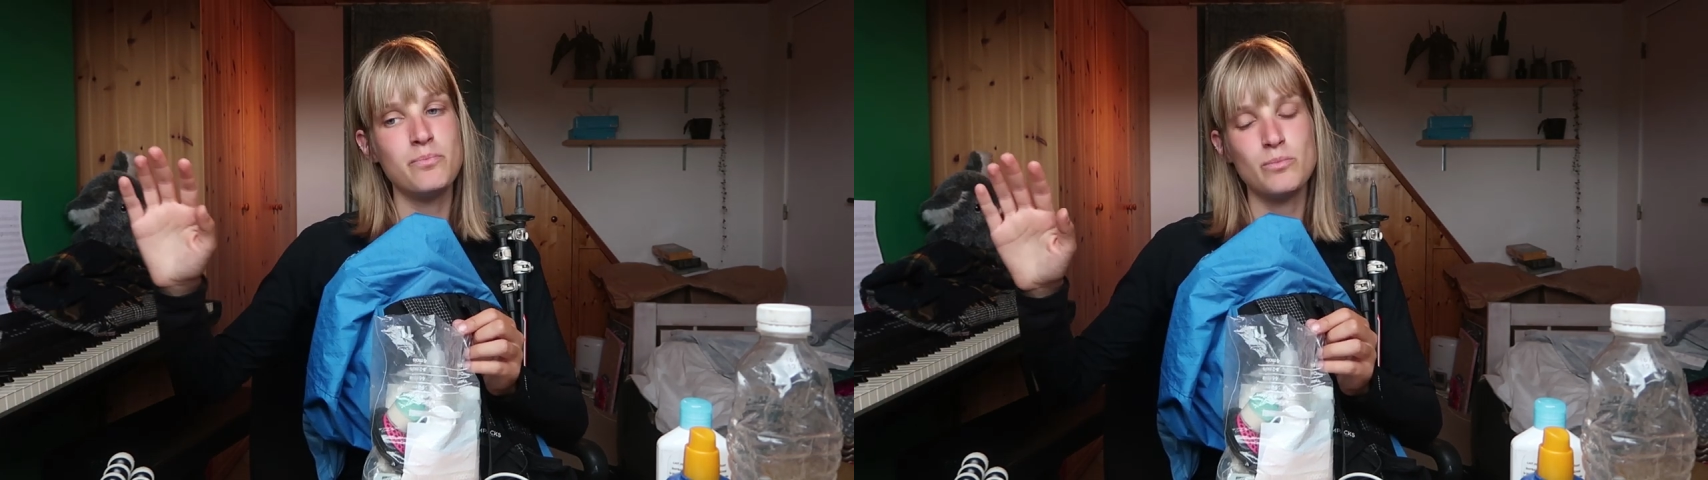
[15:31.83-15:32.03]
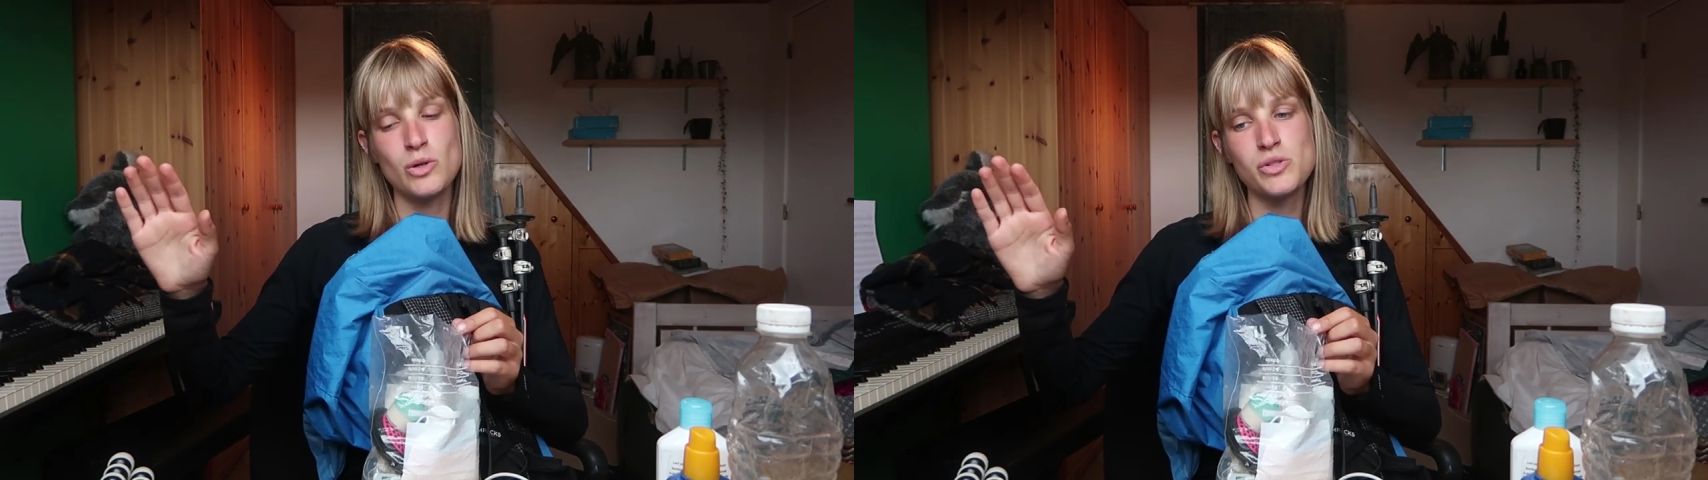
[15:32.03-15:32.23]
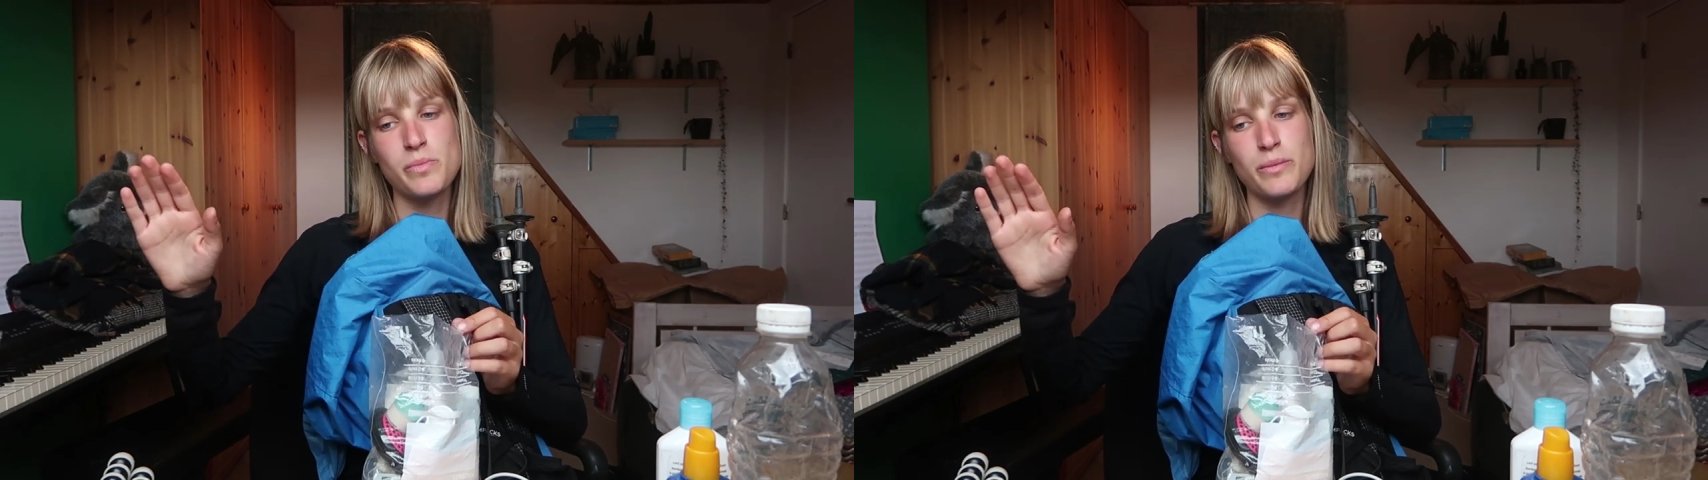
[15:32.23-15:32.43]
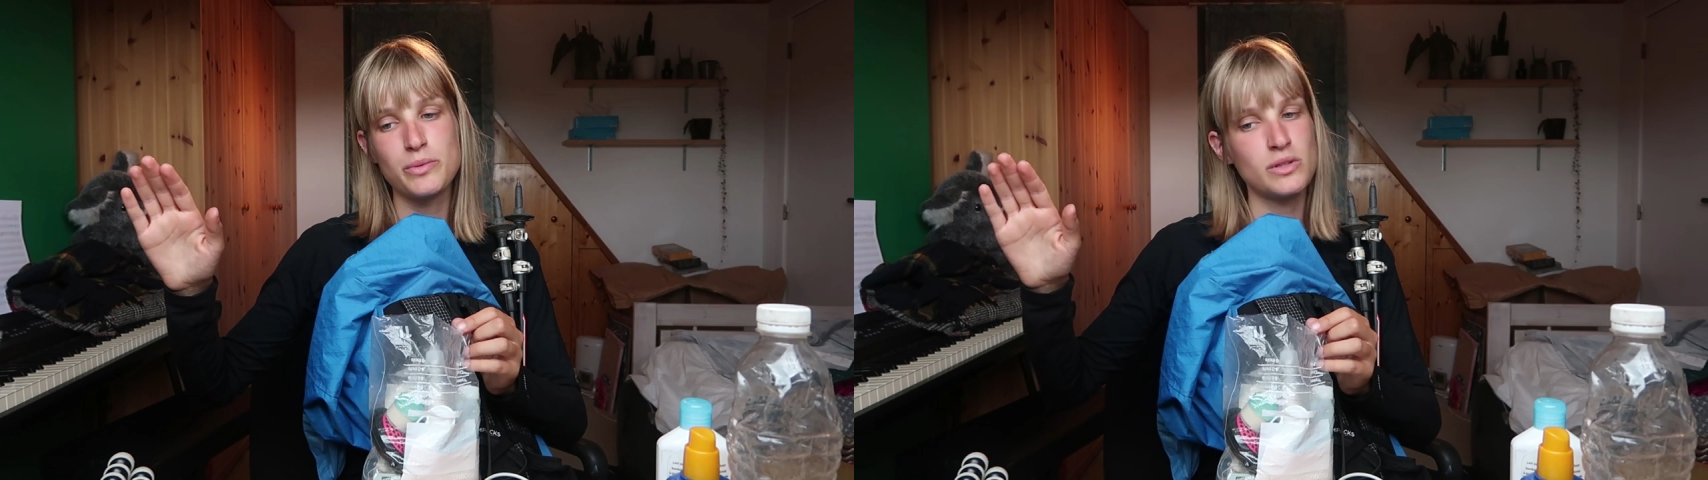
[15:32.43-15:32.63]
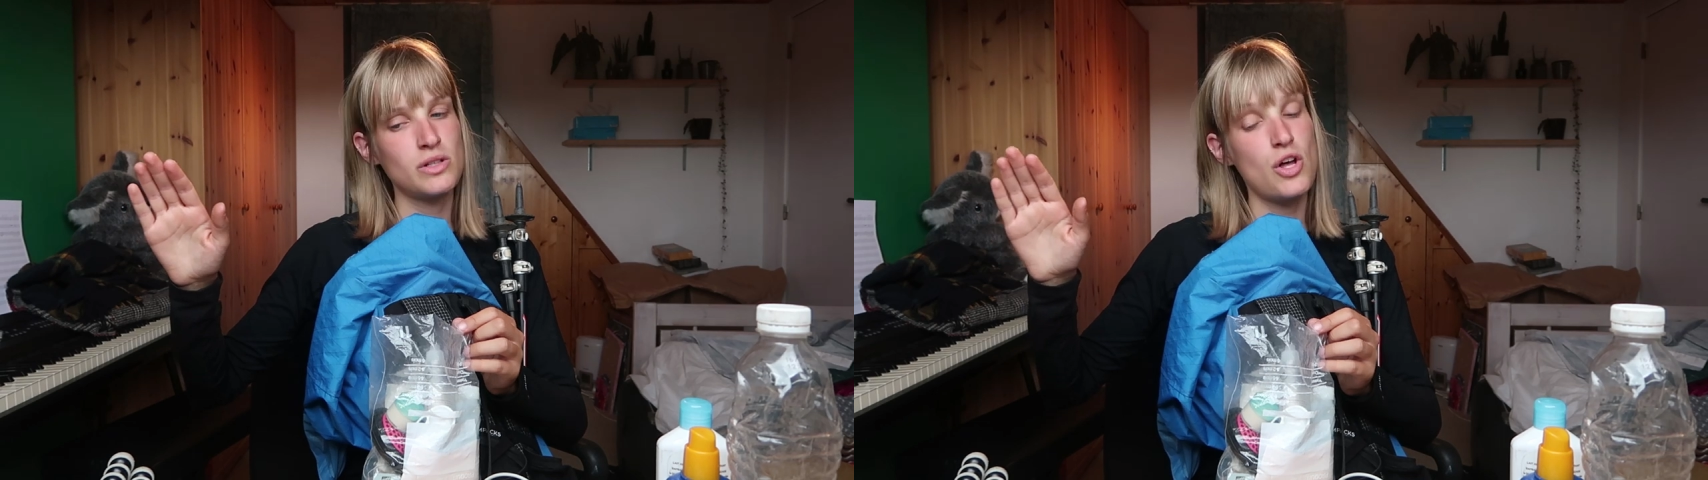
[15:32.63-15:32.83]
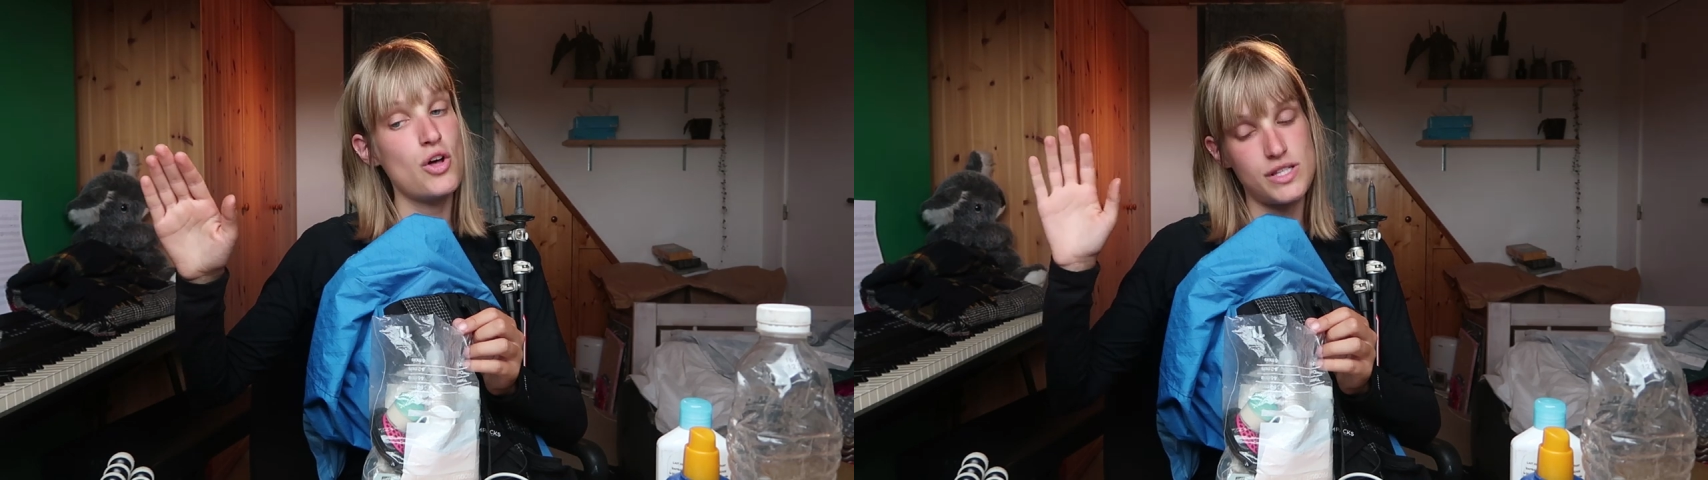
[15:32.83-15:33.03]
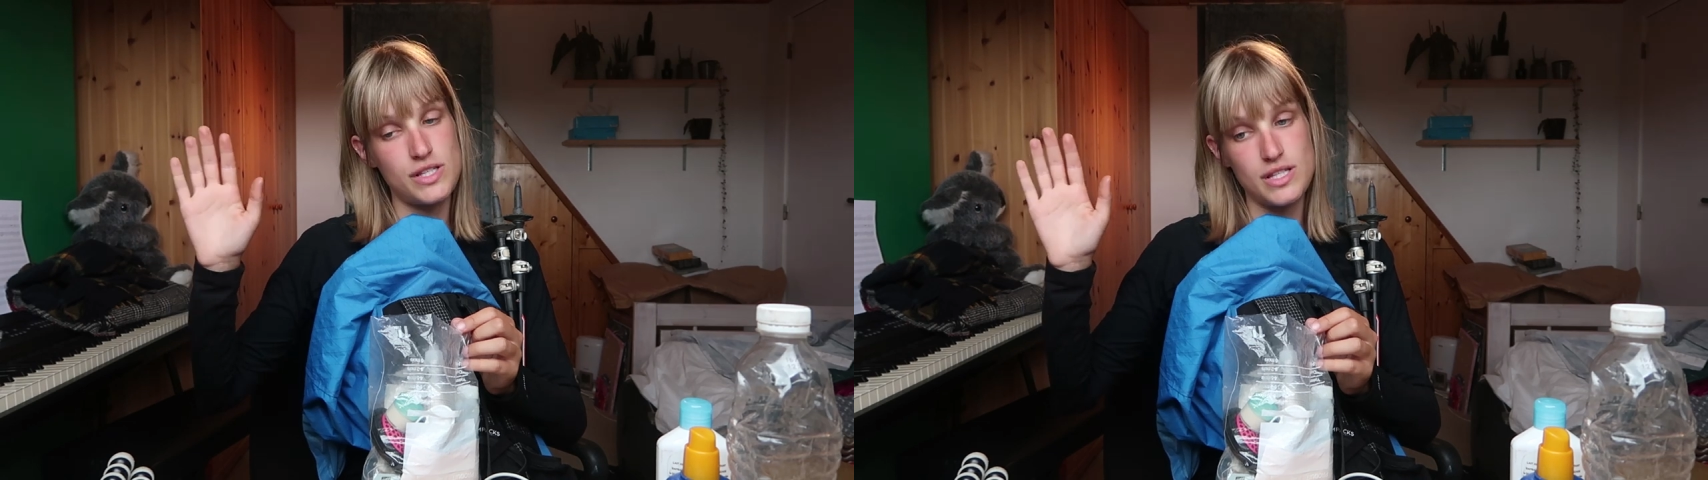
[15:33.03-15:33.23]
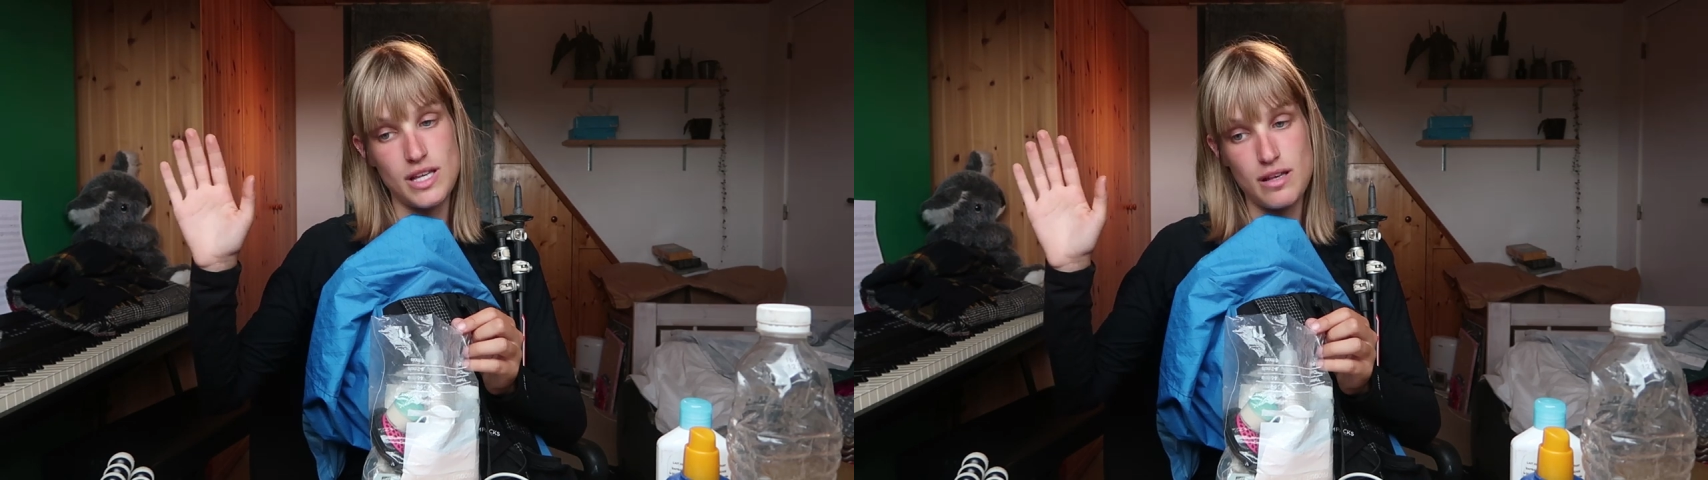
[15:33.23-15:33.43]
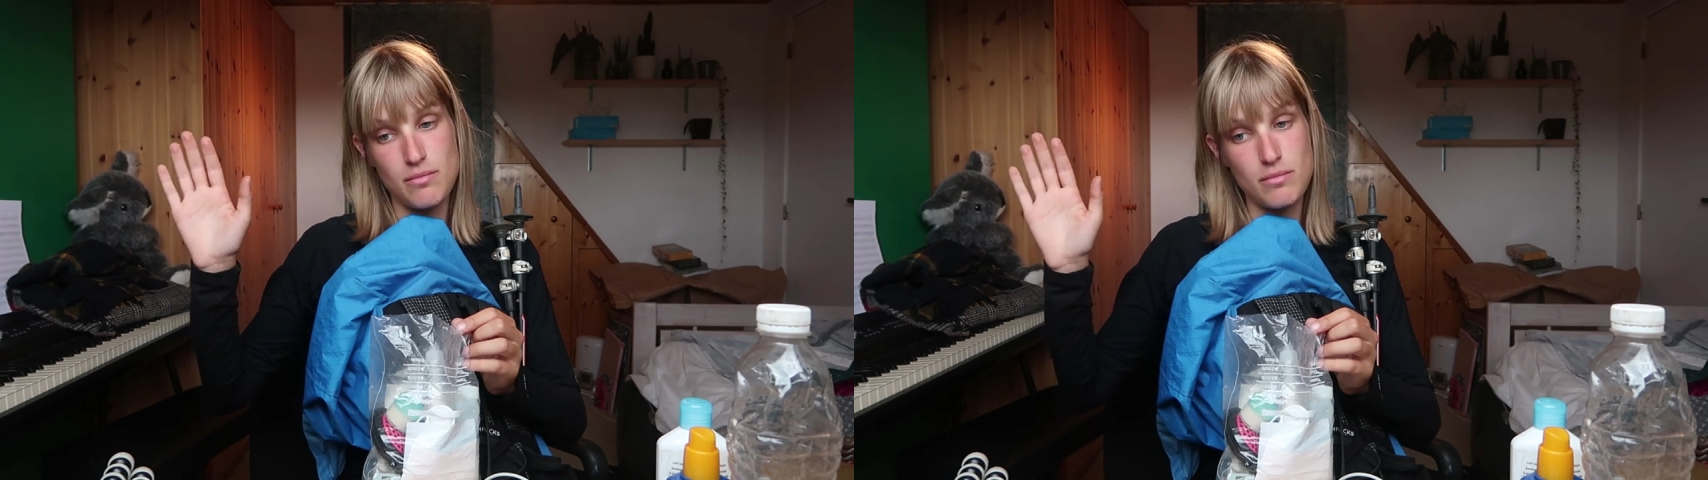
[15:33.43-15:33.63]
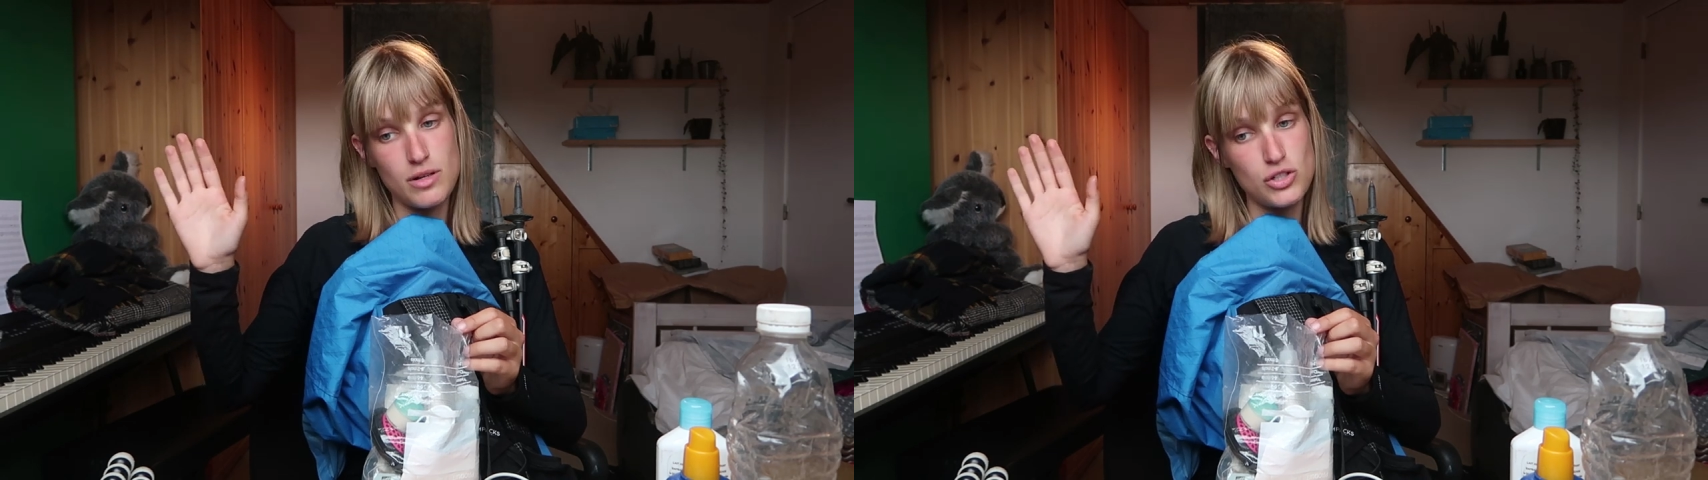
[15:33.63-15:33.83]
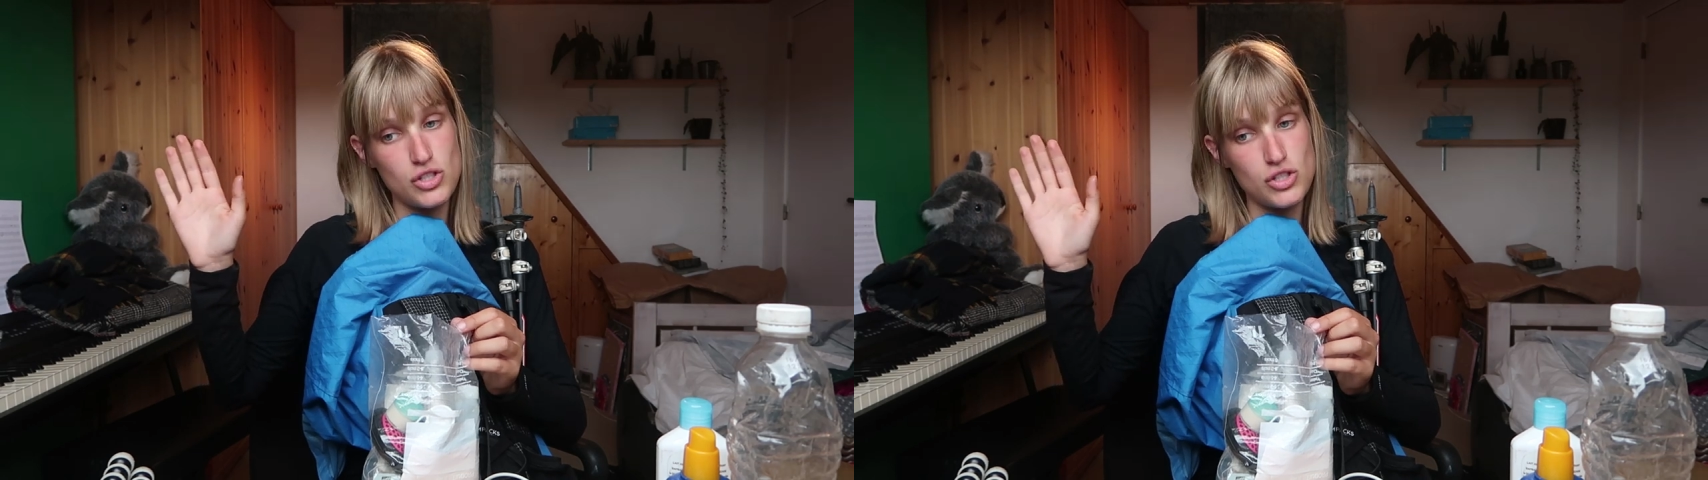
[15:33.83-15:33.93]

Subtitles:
Most people seem